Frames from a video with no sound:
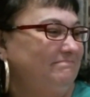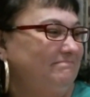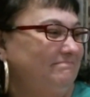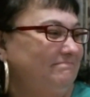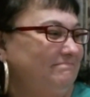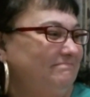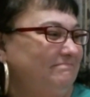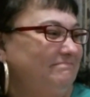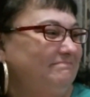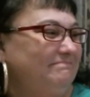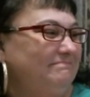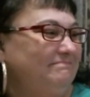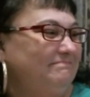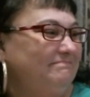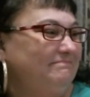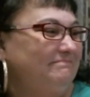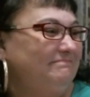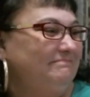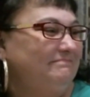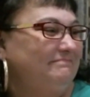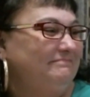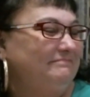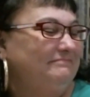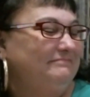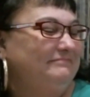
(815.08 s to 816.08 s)

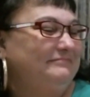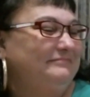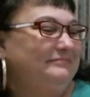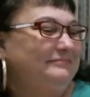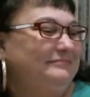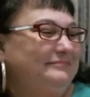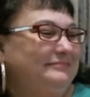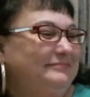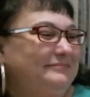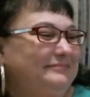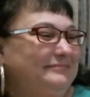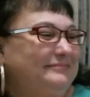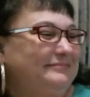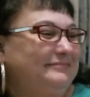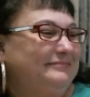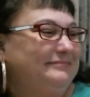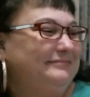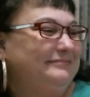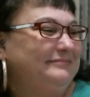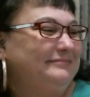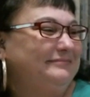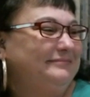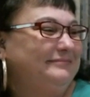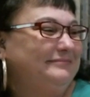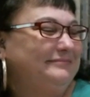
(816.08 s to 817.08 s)

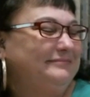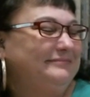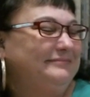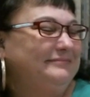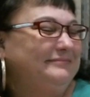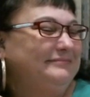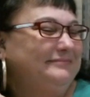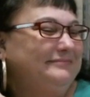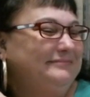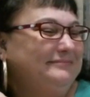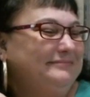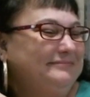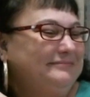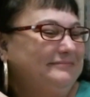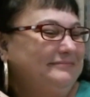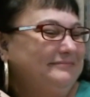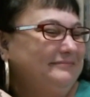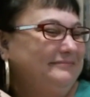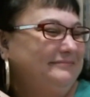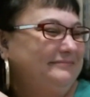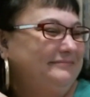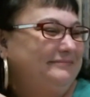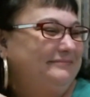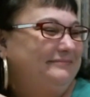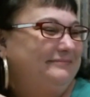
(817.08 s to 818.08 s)

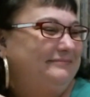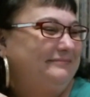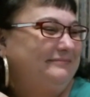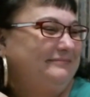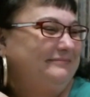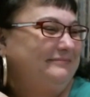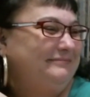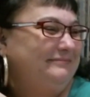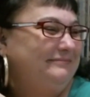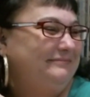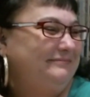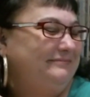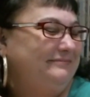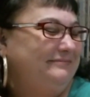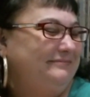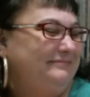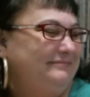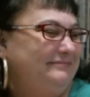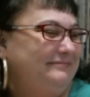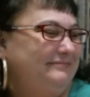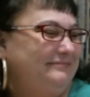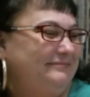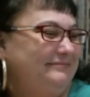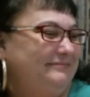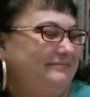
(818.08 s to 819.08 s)

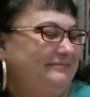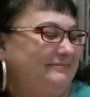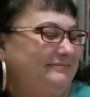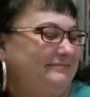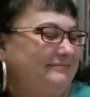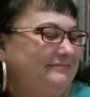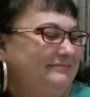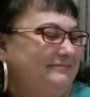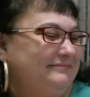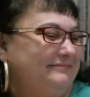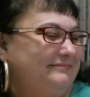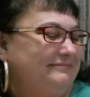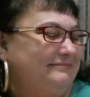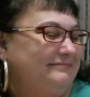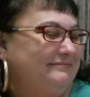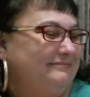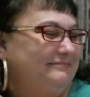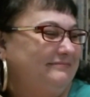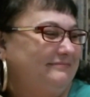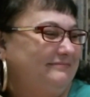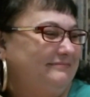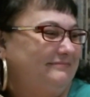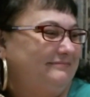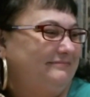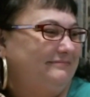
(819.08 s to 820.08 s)

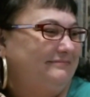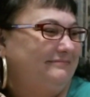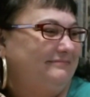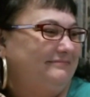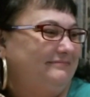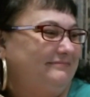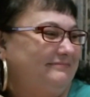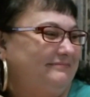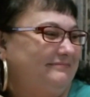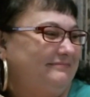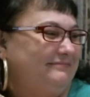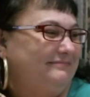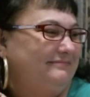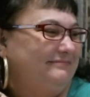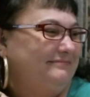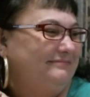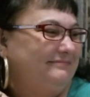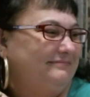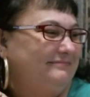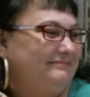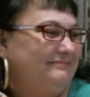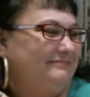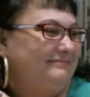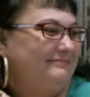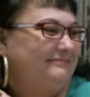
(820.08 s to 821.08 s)

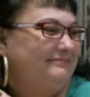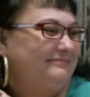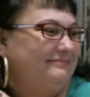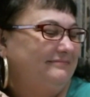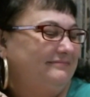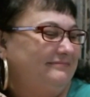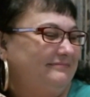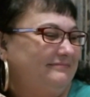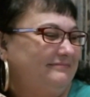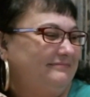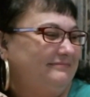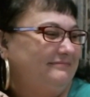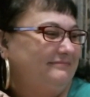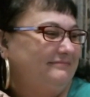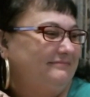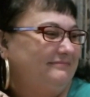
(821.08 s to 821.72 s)
(not speaking)